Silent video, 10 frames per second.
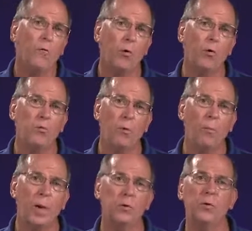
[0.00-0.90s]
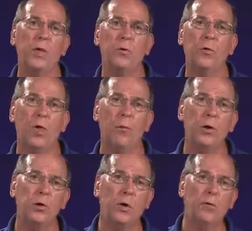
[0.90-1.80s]
First, we'll measure the
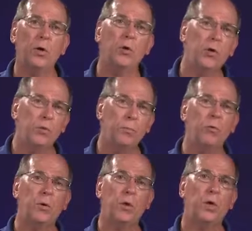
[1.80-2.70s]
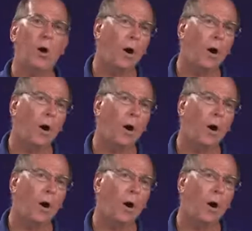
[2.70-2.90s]
acceleration of a collision between the